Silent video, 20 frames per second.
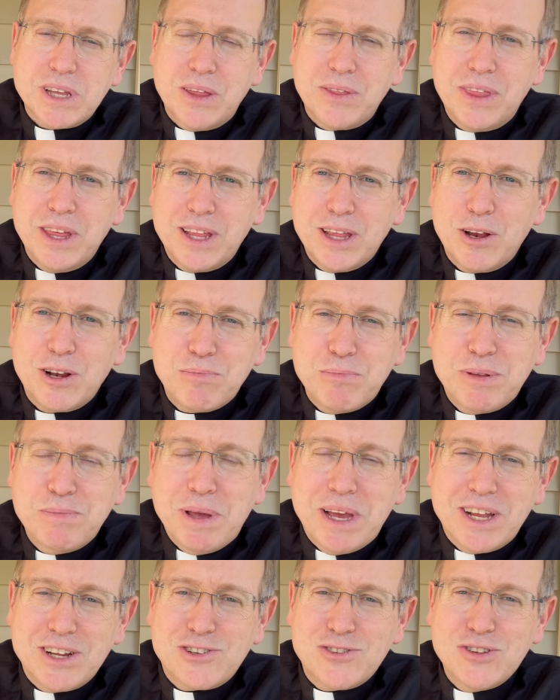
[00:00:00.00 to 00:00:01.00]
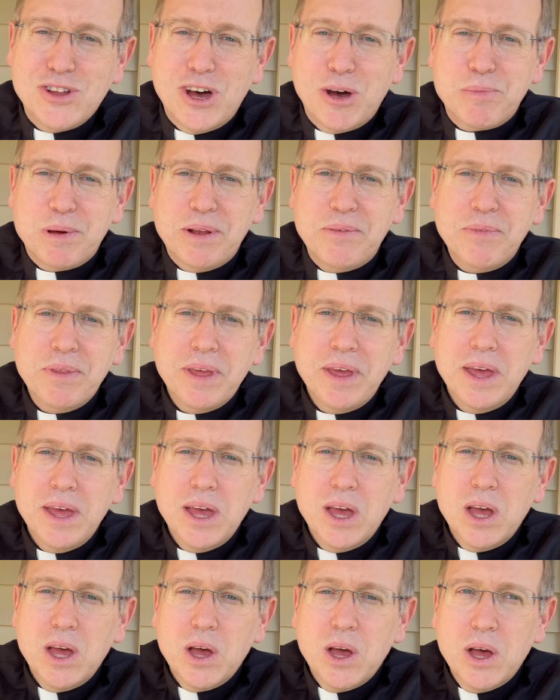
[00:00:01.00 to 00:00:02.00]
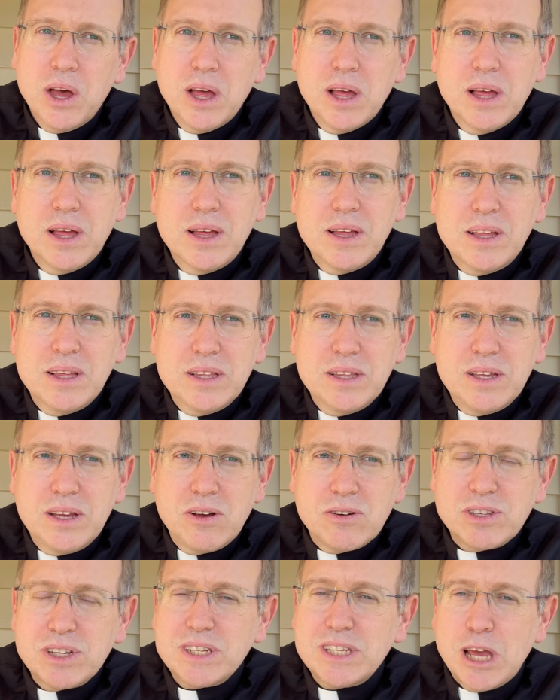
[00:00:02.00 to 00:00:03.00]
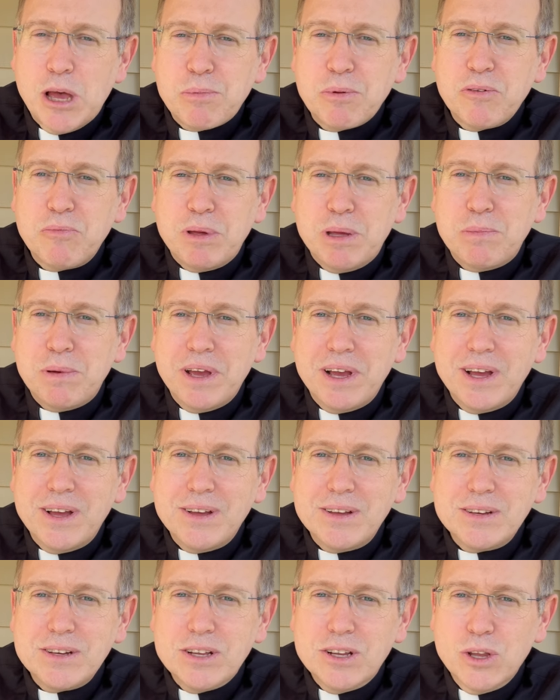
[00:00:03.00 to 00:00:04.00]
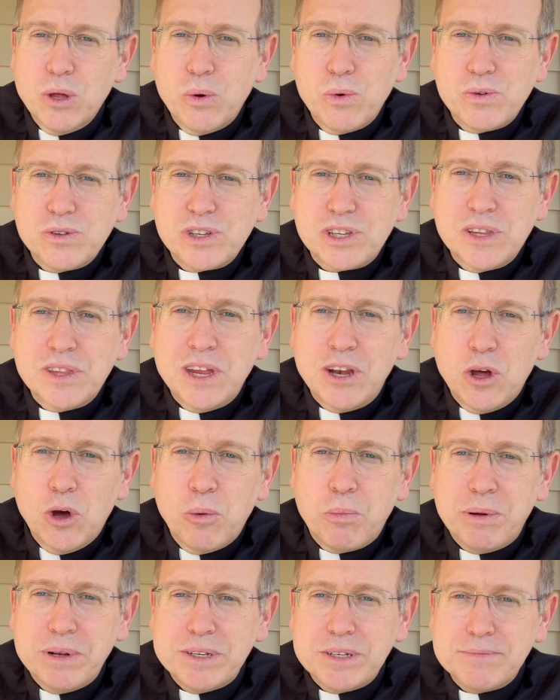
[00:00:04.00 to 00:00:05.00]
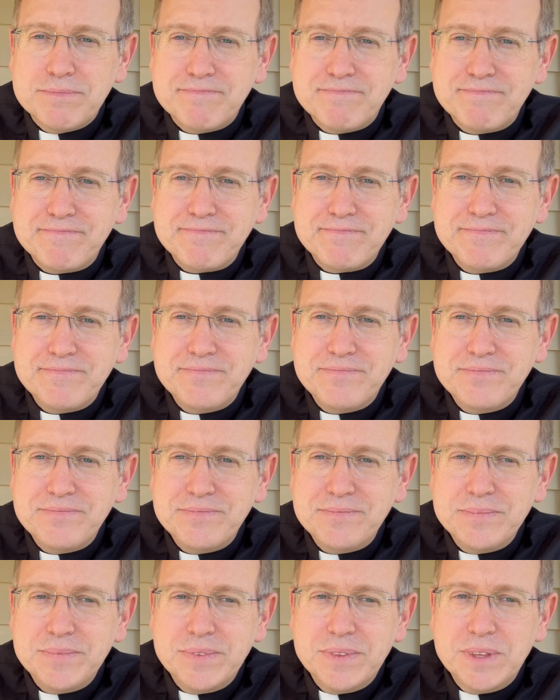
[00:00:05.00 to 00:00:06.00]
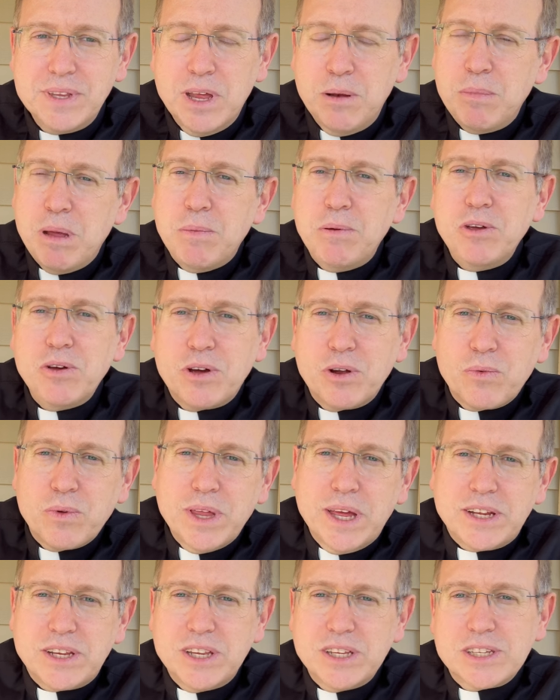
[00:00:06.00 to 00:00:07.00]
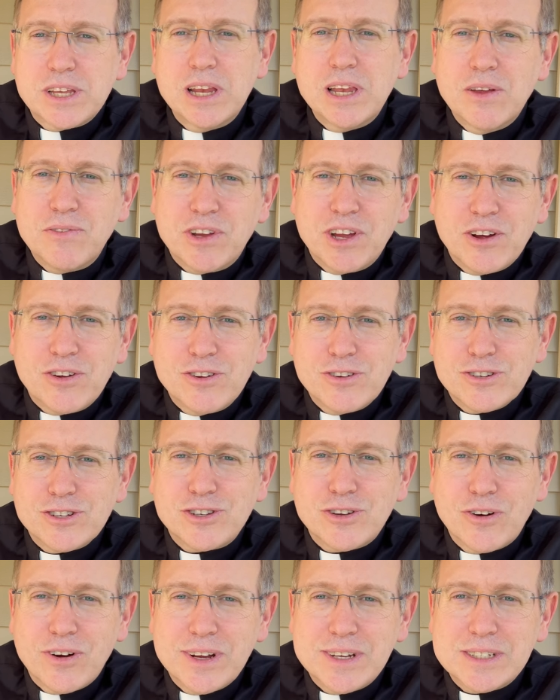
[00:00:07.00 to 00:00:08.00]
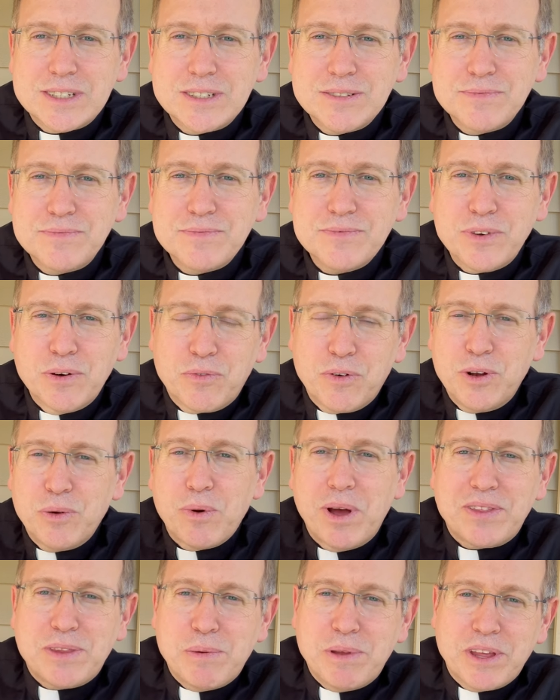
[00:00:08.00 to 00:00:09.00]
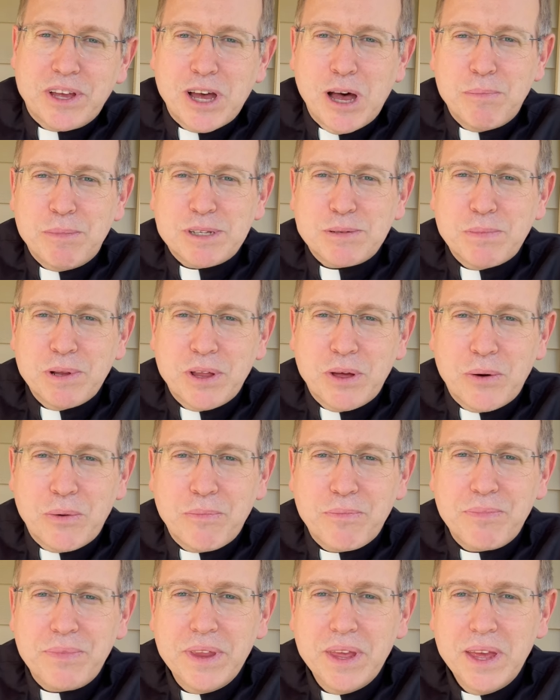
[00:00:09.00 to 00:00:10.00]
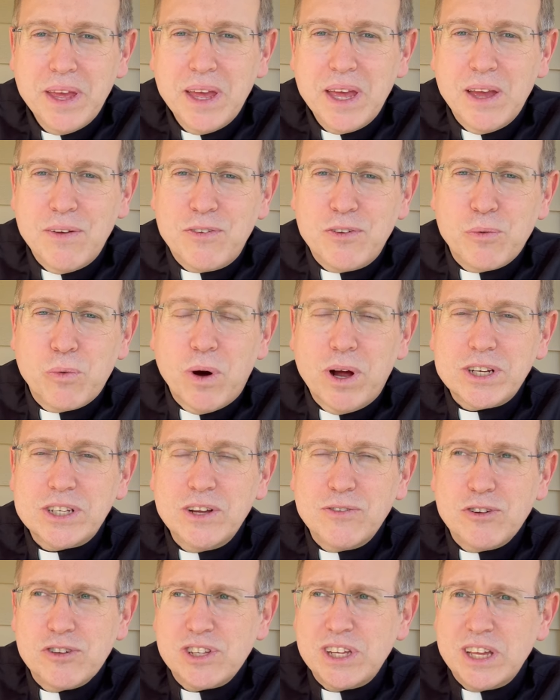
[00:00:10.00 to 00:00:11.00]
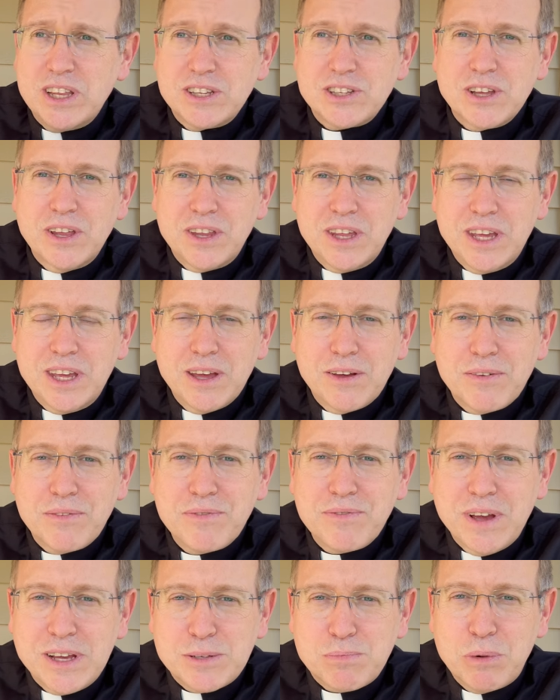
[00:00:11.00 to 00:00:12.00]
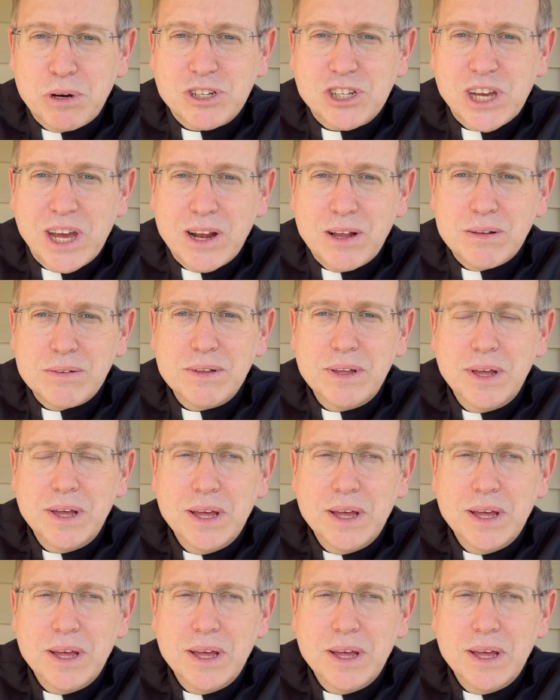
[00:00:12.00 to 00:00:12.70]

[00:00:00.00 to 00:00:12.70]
I think that would make it too long. But here's an example of me being closed and then opened. And maybe you can relate to this. I'd love to hear your stories. Feel free to write them in the comments below if you're seeing this on the Facebook channel.